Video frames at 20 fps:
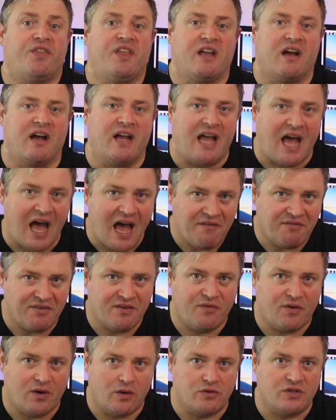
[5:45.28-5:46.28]
thing I
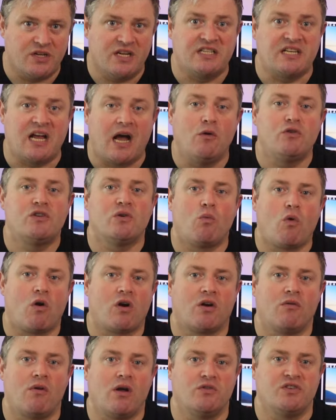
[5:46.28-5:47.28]
haven't found is how to
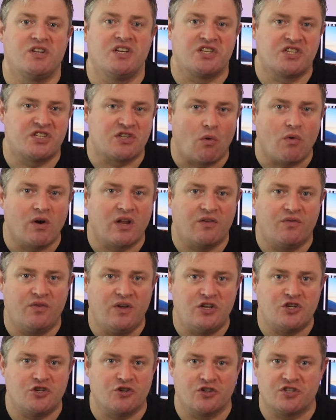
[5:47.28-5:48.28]
work around historic
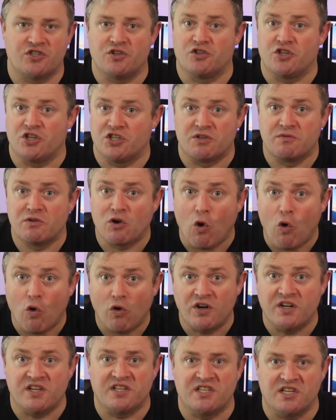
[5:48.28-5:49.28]
features such as
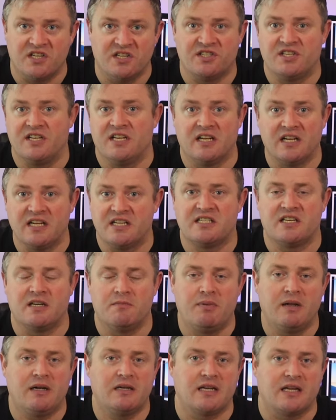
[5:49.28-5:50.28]
cornices in listed
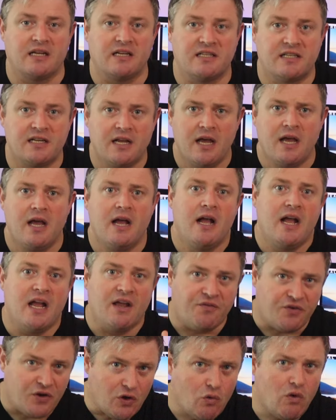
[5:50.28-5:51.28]
buildings.
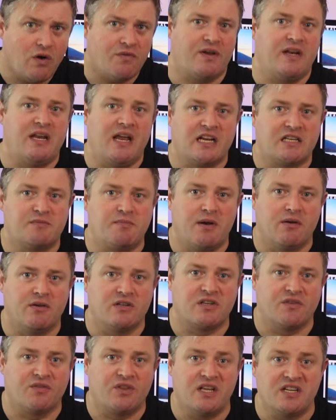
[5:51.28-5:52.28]
If you have any
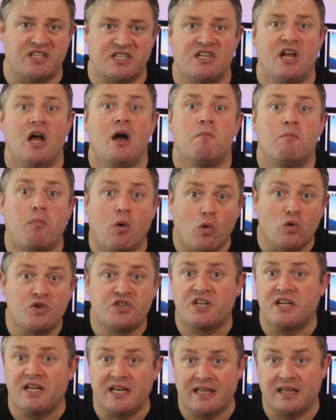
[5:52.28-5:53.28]
experience of this,
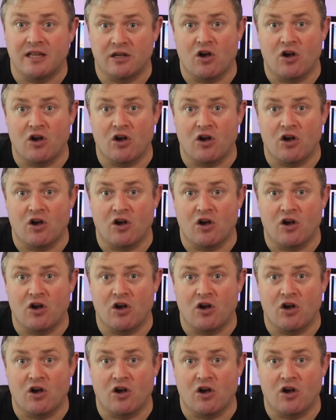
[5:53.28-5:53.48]
post it in the